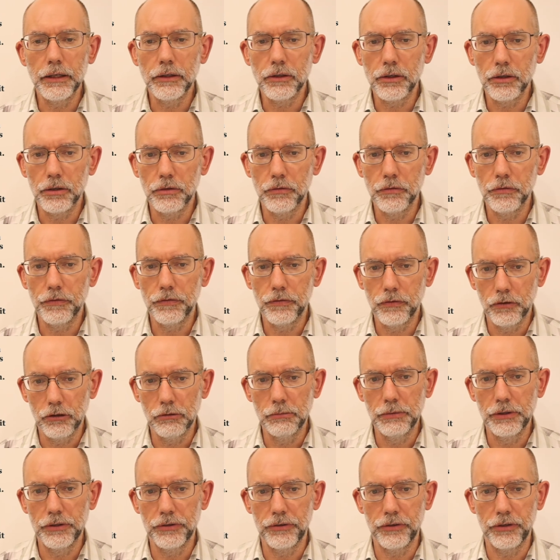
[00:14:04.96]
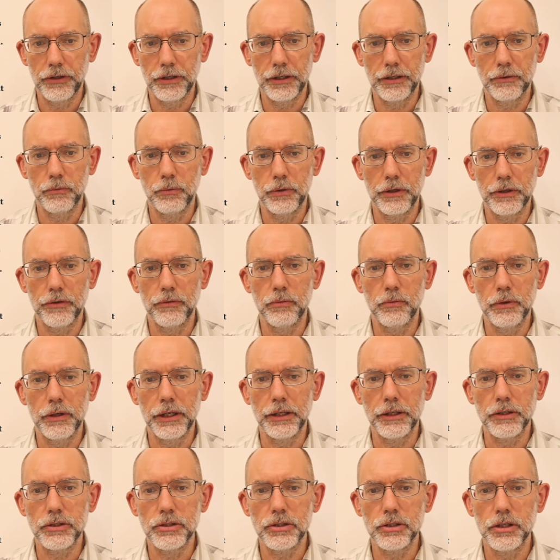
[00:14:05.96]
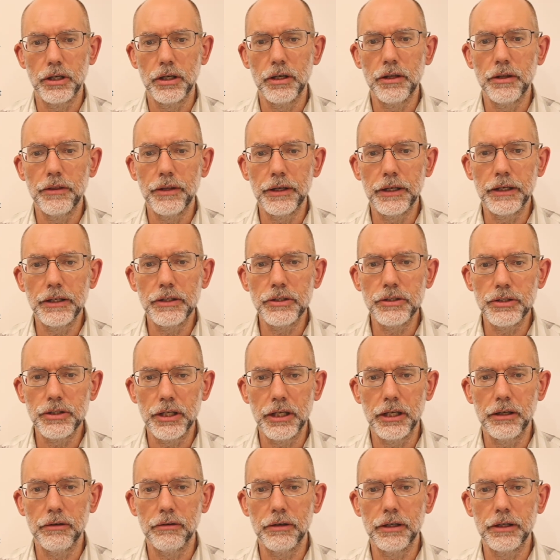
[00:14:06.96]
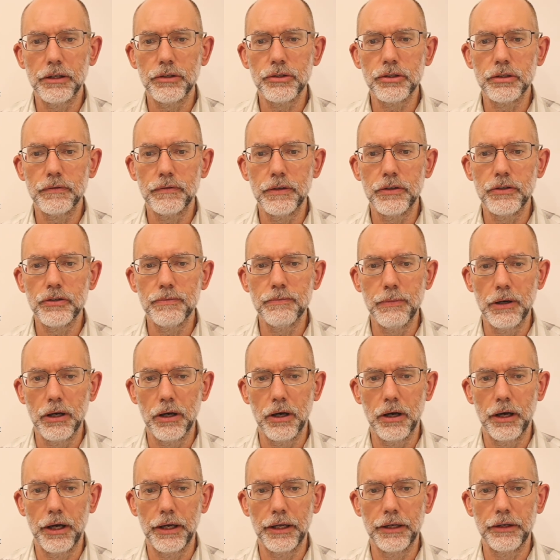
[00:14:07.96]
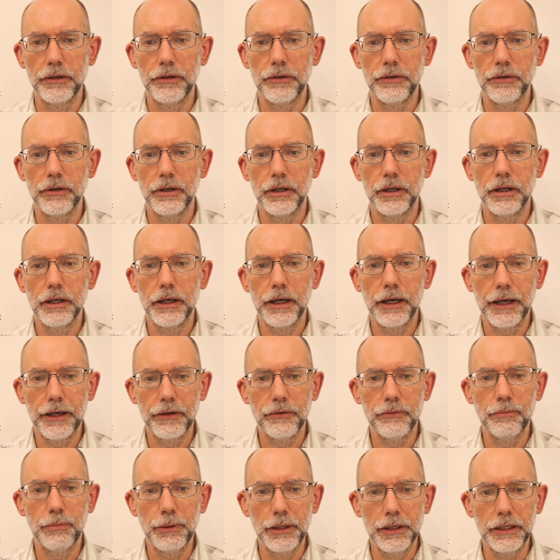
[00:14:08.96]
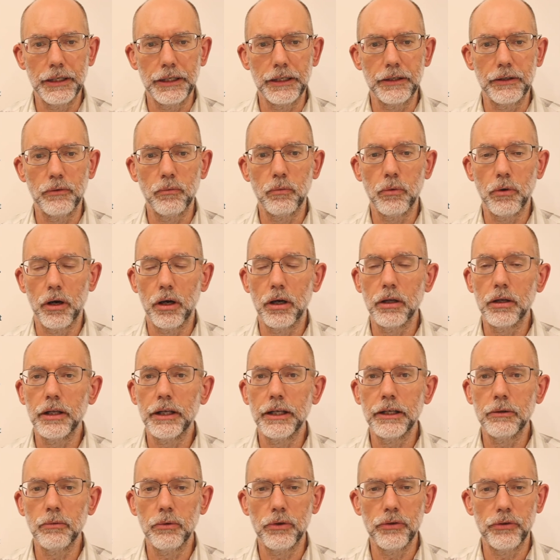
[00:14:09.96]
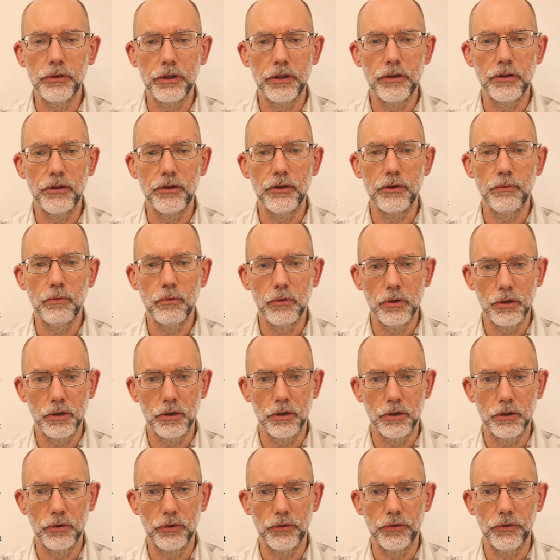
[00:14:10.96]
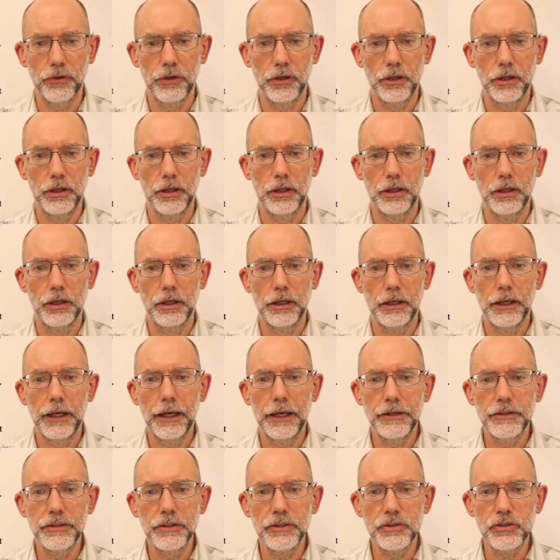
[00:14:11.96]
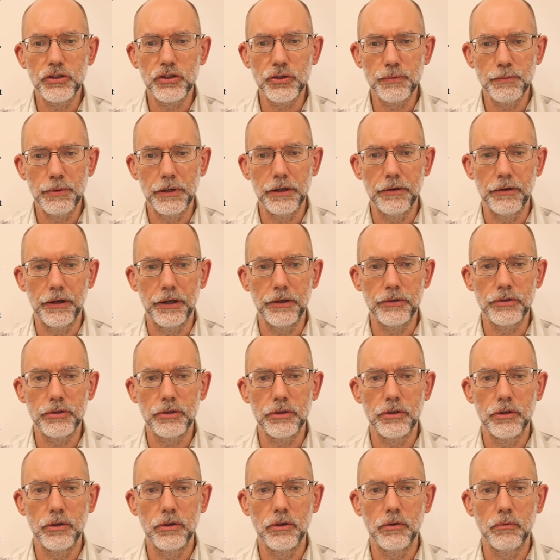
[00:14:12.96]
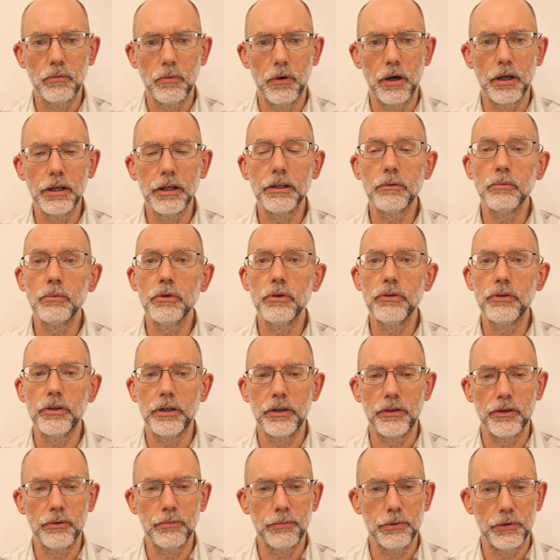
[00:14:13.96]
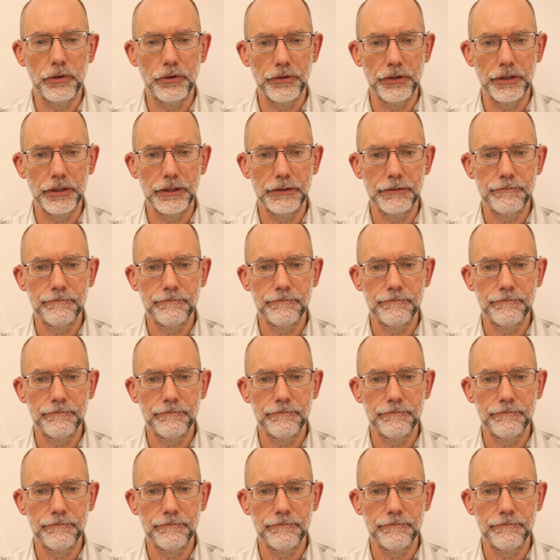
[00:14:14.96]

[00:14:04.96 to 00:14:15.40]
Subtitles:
conformity with which the interiors of his mind had been while he was in the world, and his spirit while it was in the body.